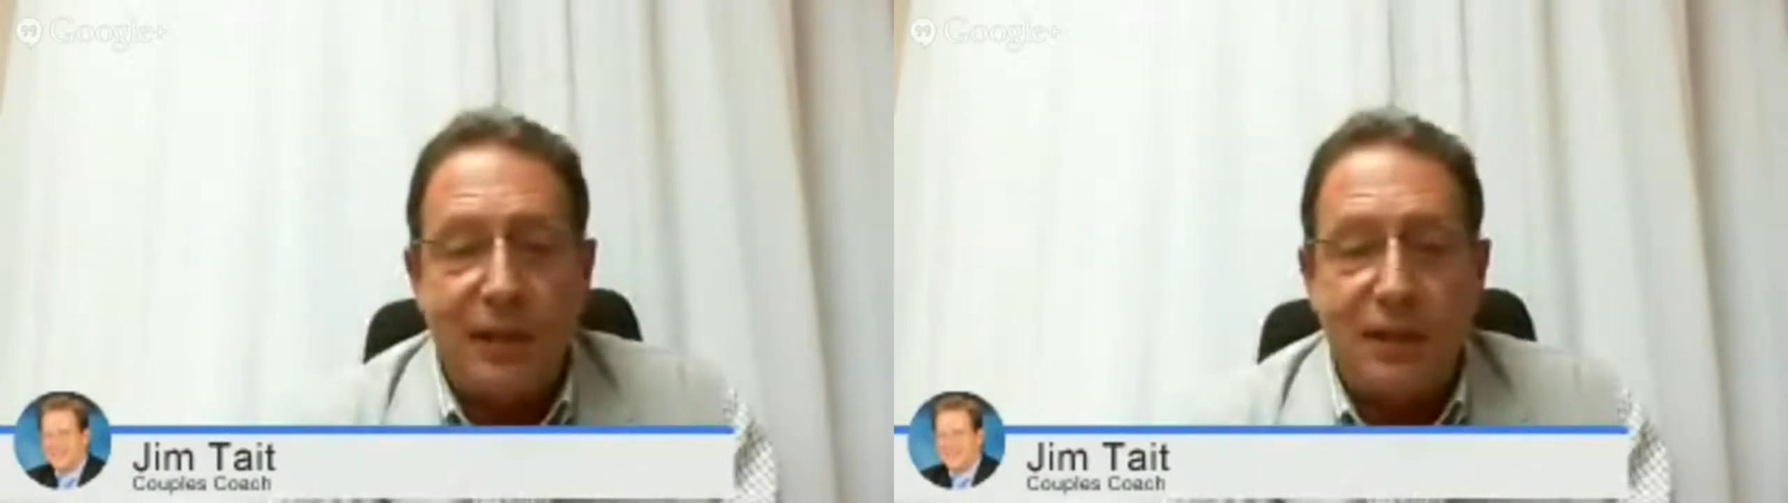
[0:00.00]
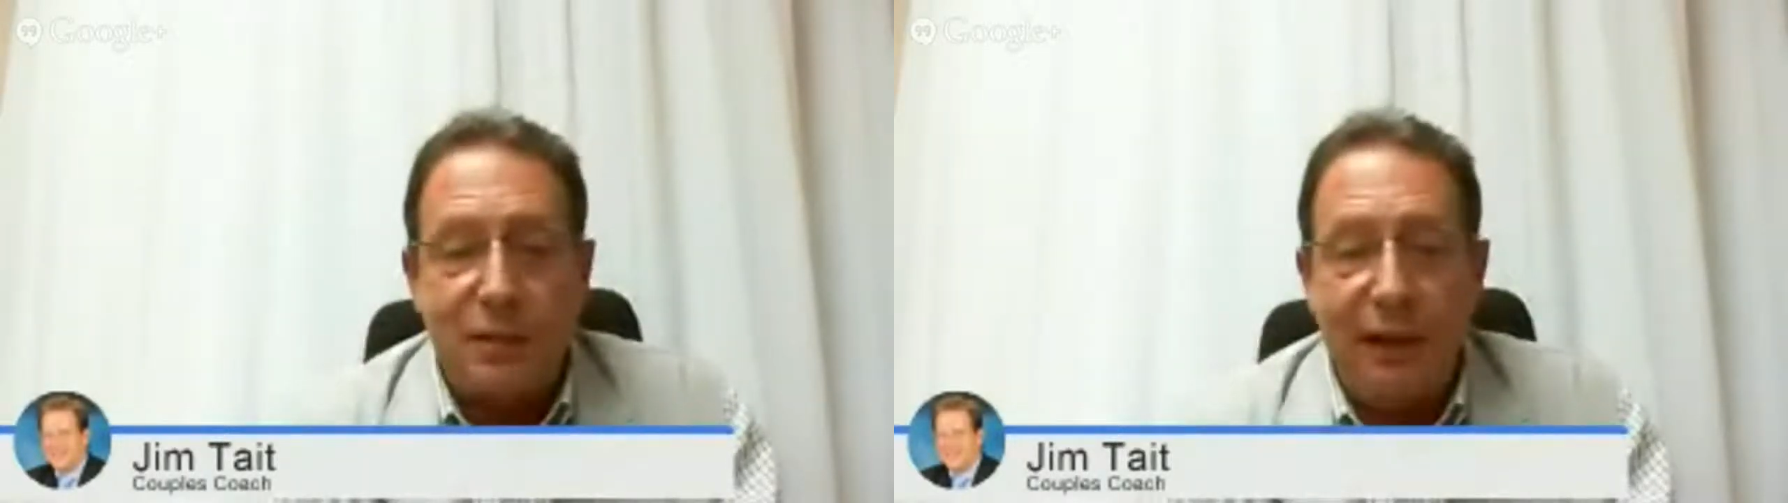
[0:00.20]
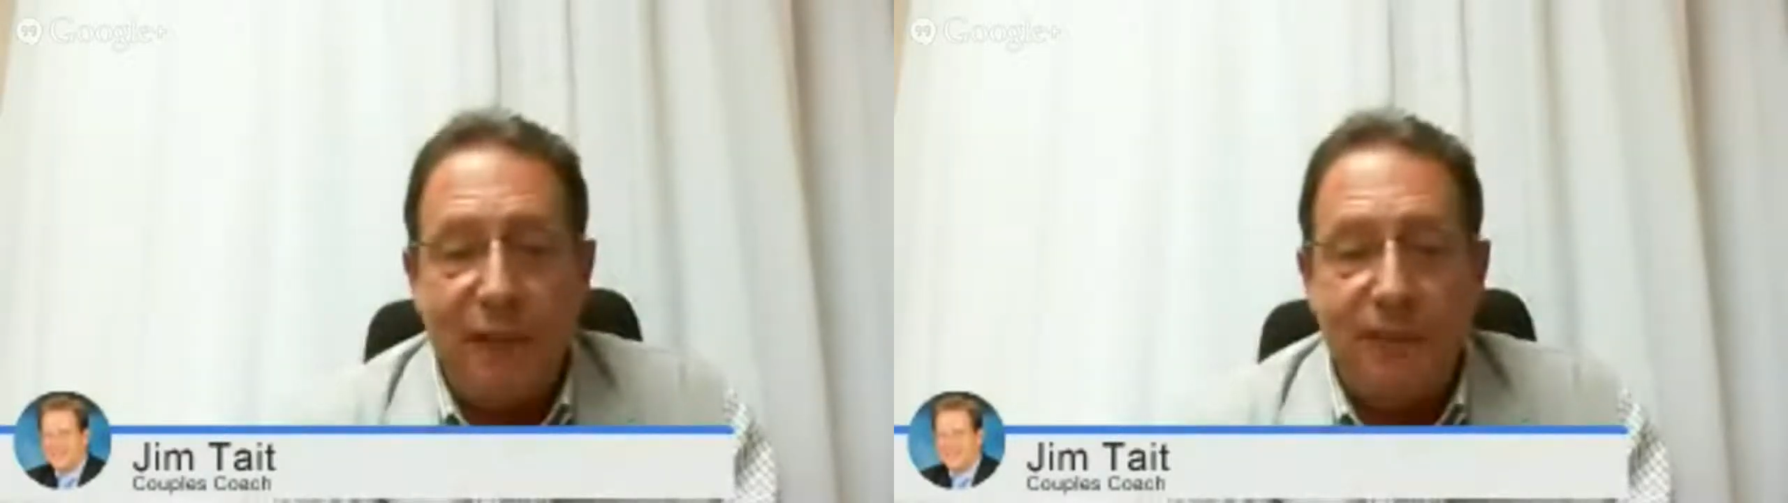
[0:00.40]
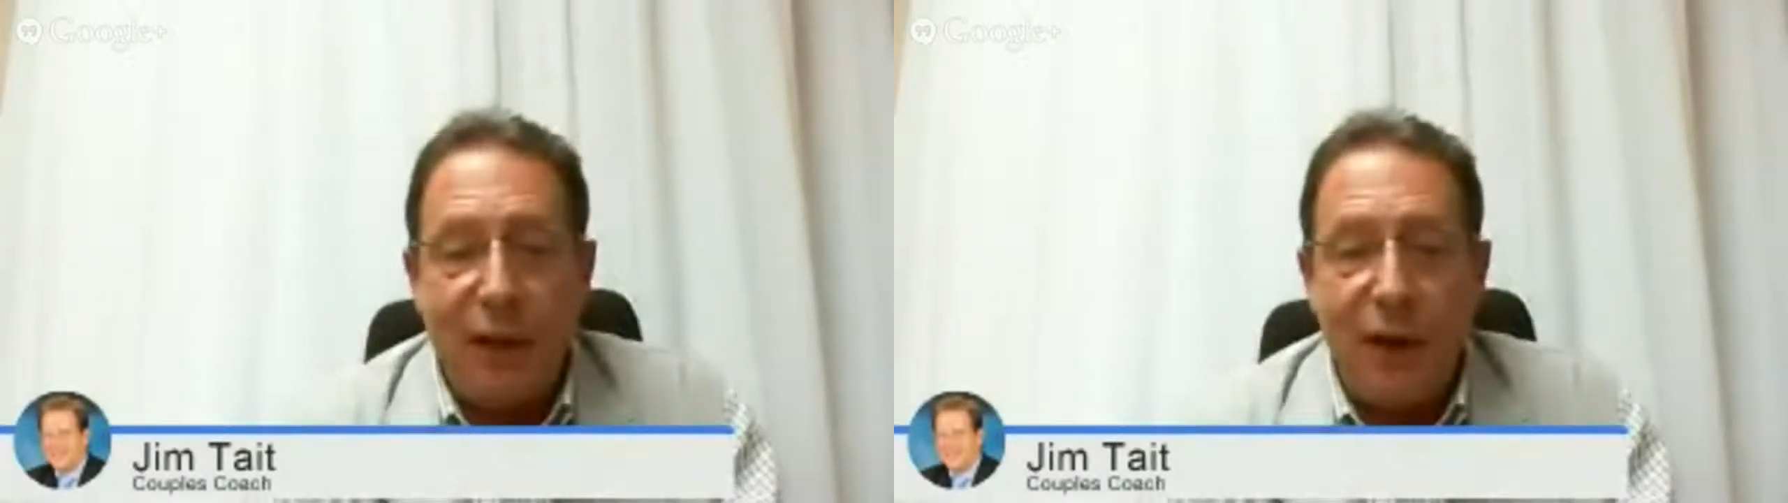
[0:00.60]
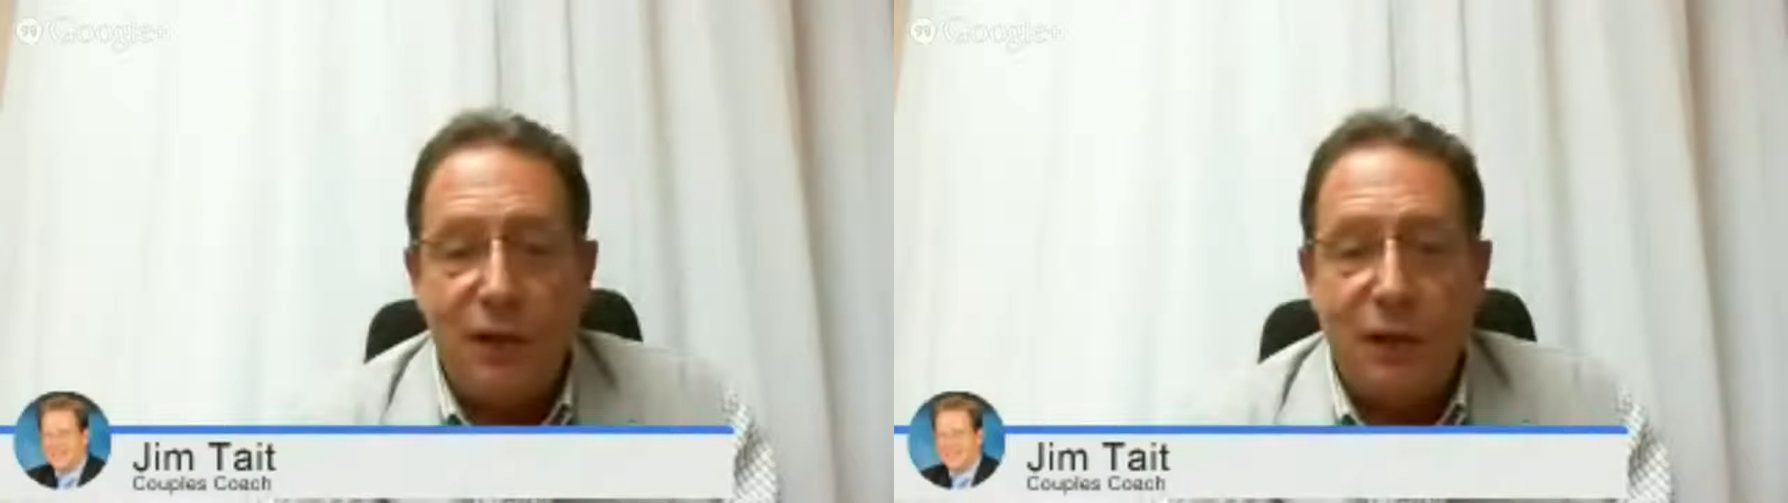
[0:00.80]
Six
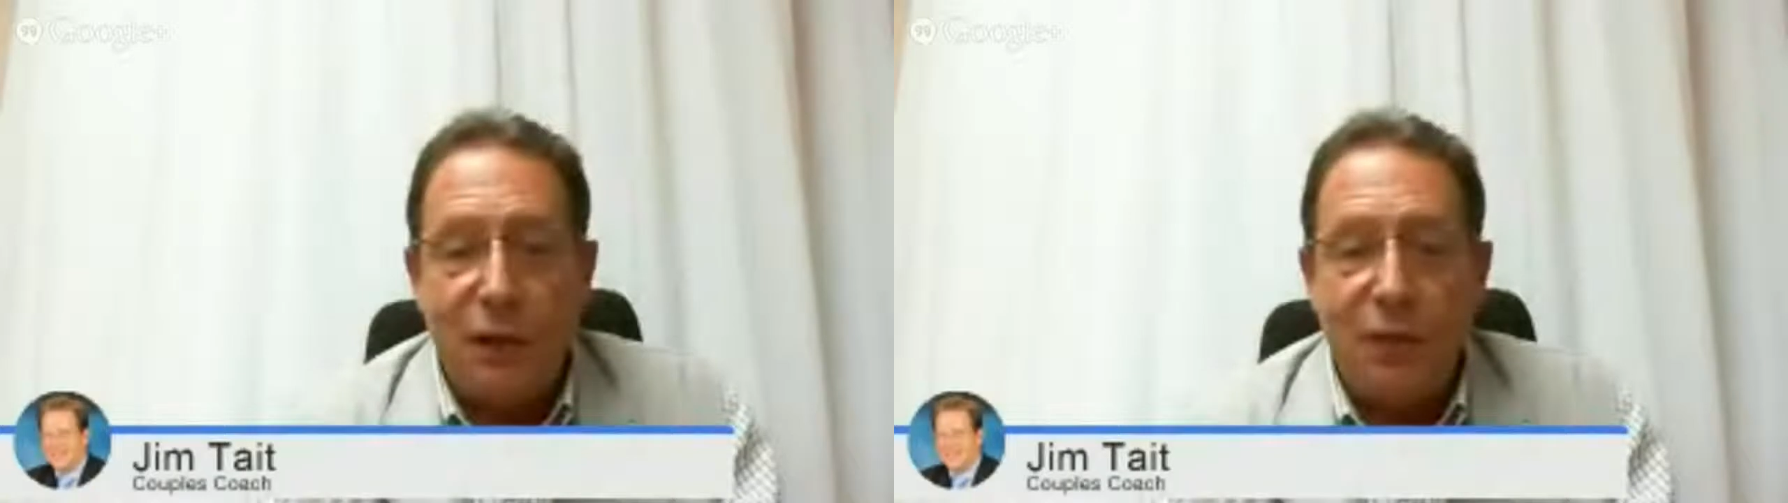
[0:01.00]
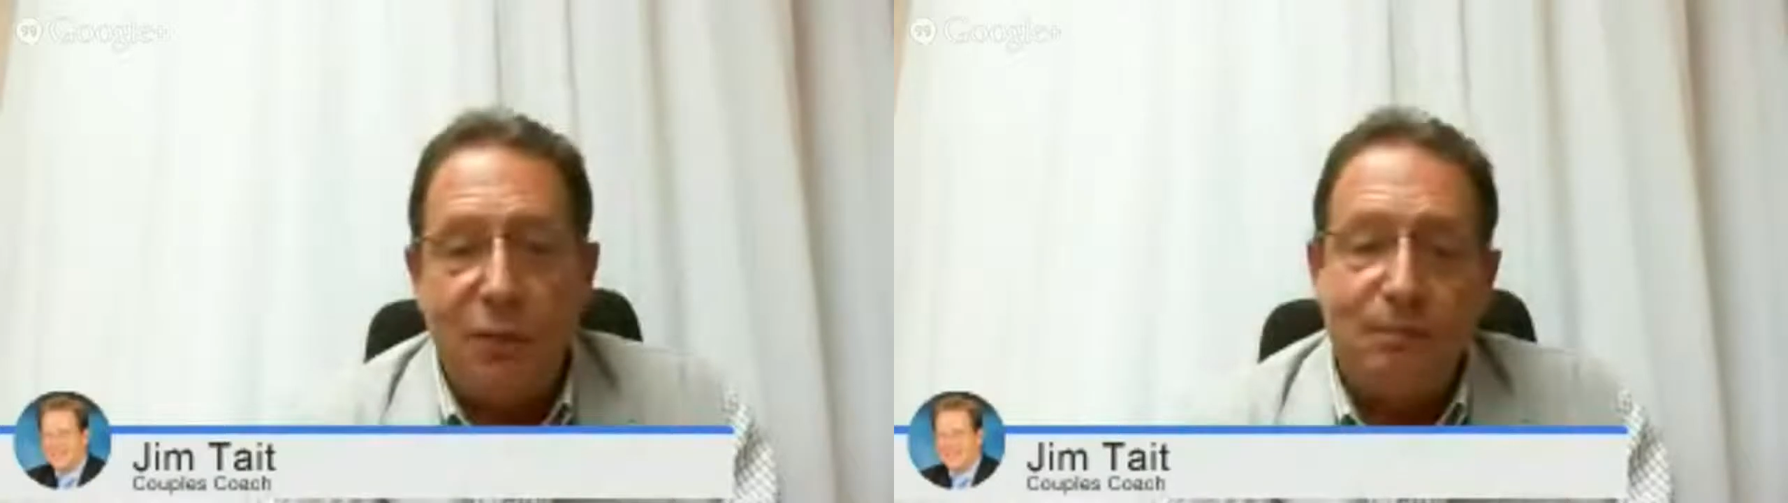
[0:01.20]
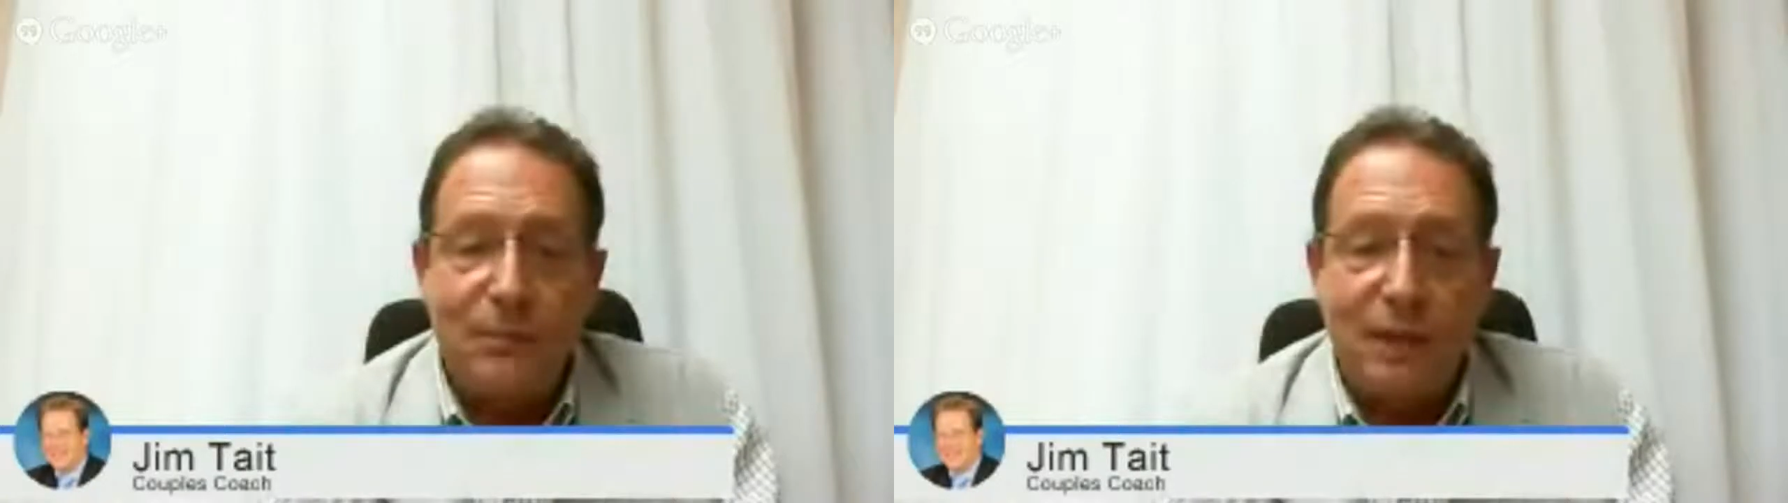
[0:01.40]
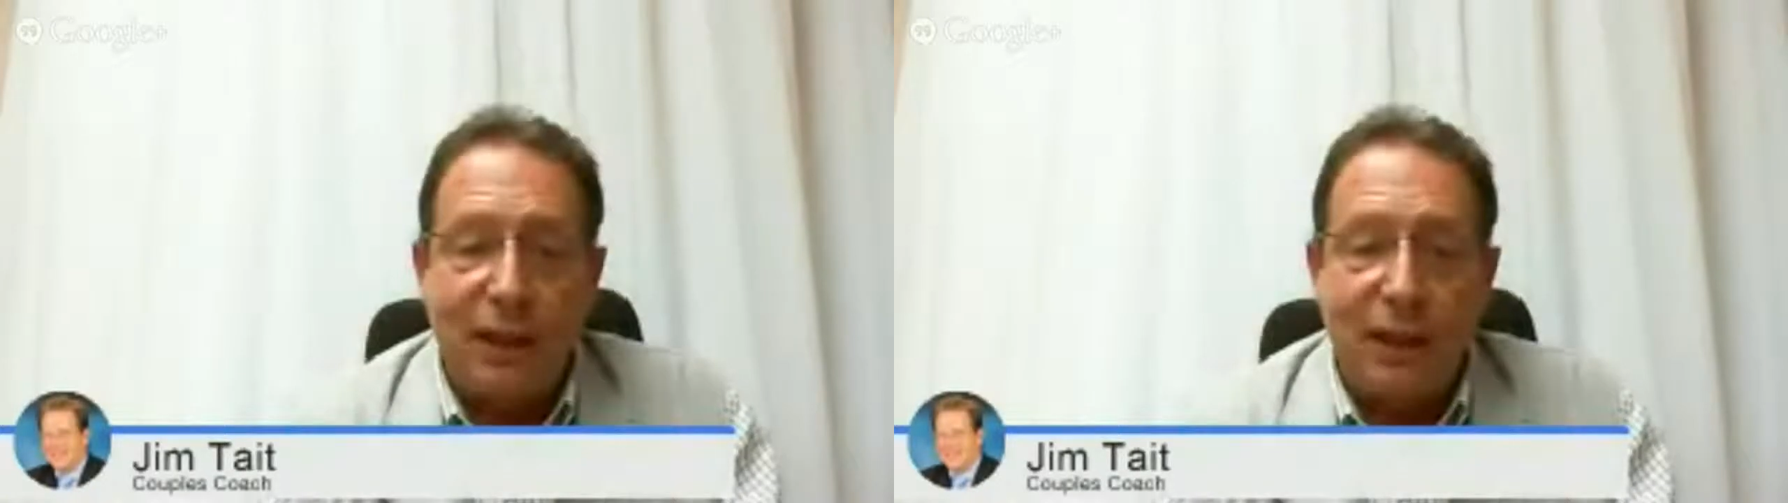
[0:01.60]
one, ask your